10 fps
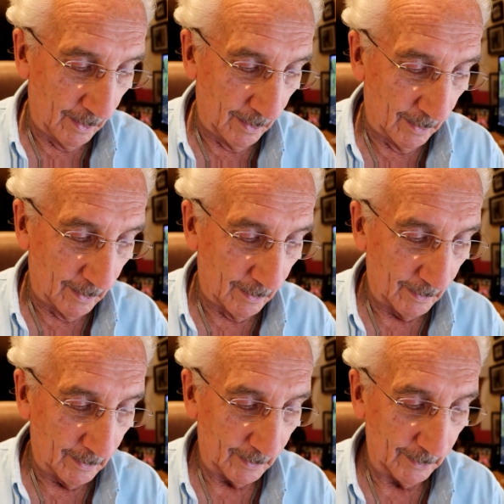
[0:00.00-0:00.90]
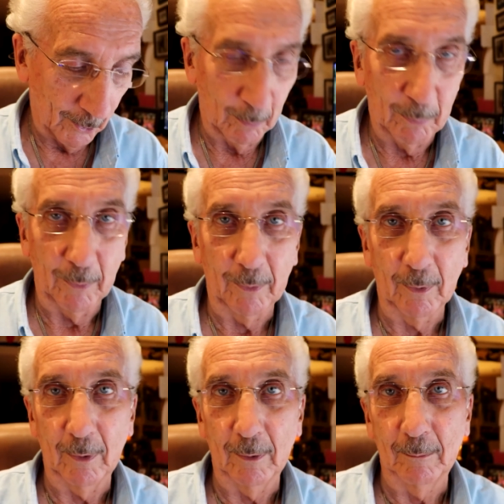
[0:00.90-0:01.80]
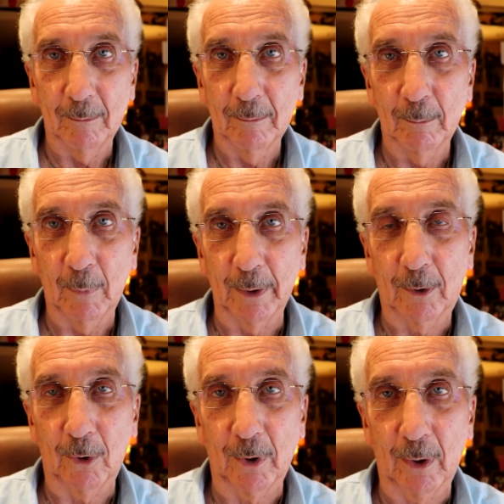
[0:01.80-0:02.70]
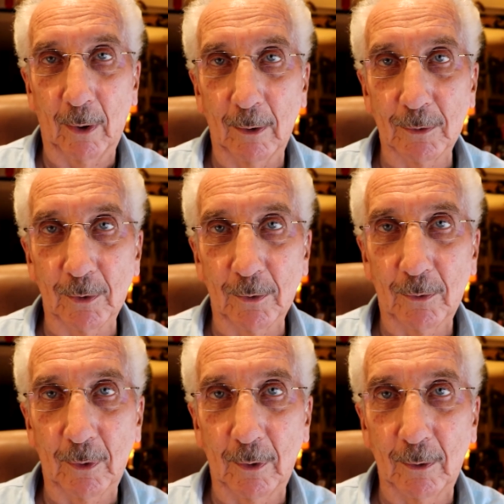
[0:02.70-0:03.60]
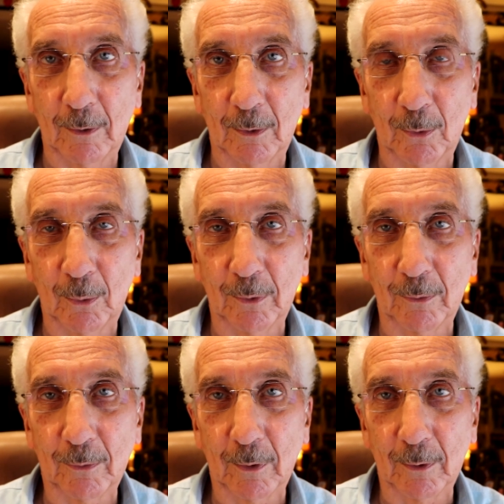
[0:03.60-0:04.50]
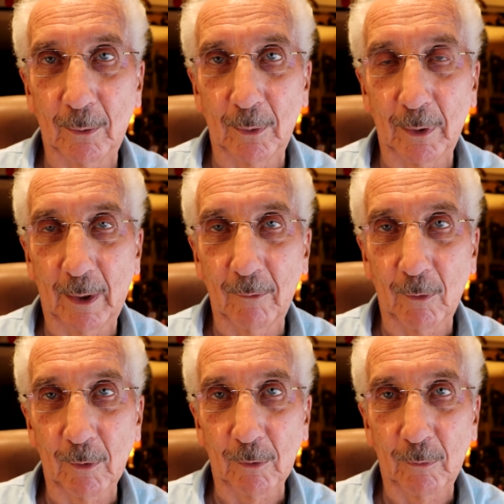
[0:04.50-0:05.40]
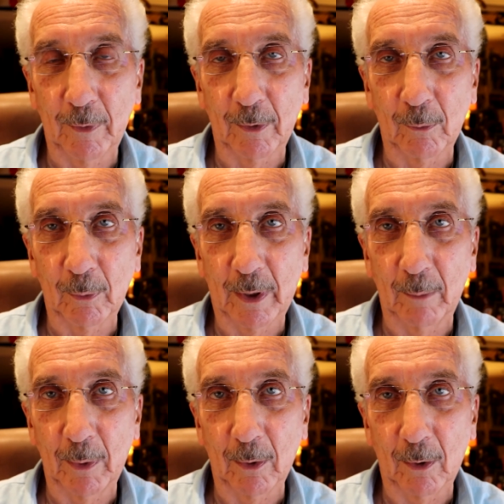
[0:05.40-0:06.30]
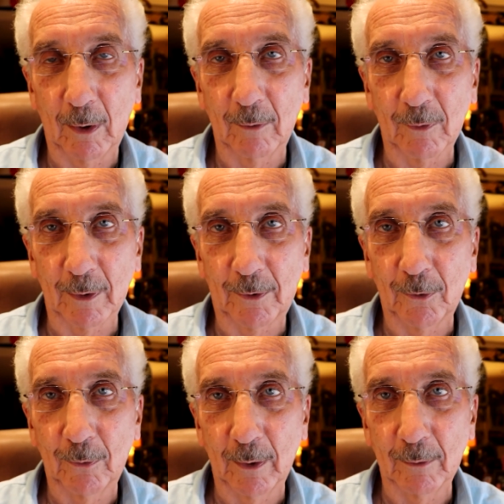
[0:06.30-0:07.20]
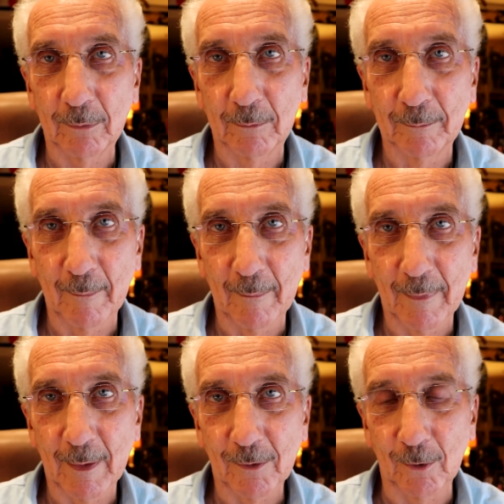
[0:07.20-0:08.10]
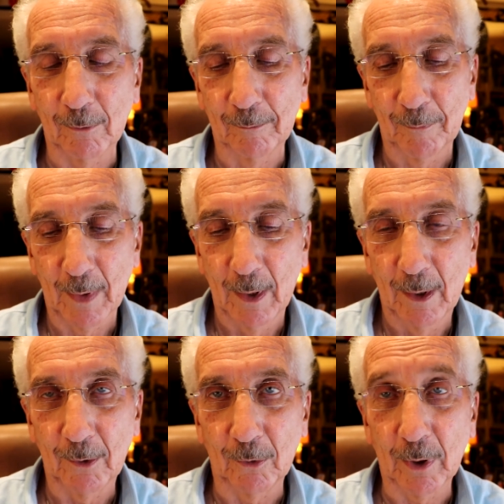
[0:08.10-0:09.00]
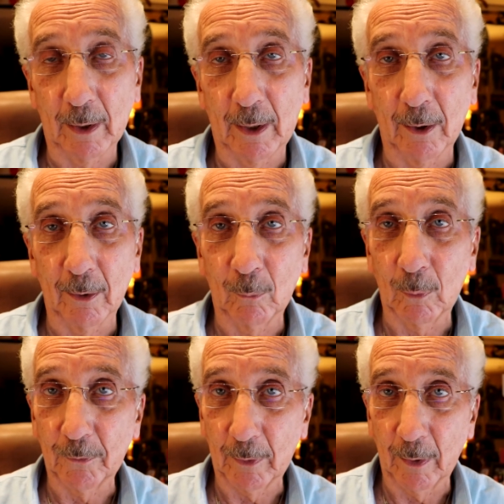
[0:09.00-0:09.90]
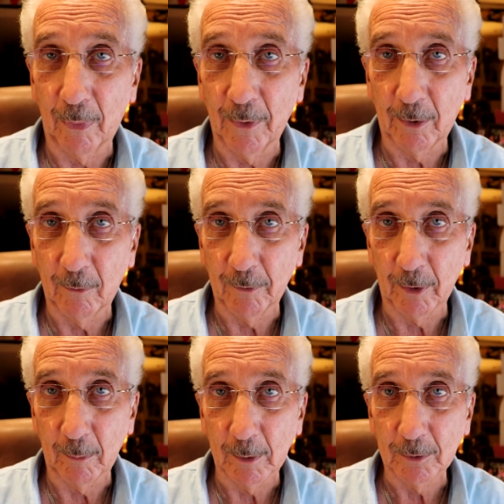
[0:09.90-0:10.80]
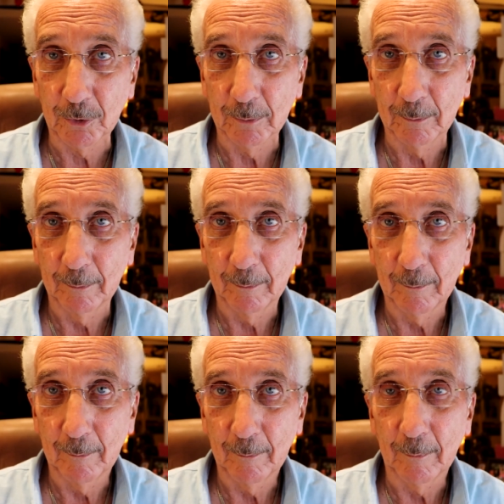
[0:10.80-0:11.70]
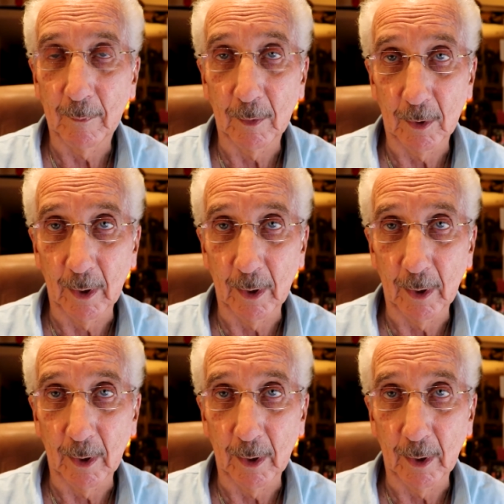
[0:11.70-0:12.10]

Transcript: I hope that my cardiologist, who is going to give you this video, will keep me alive like you have. So you take care, and once again, thank you very much. Take care.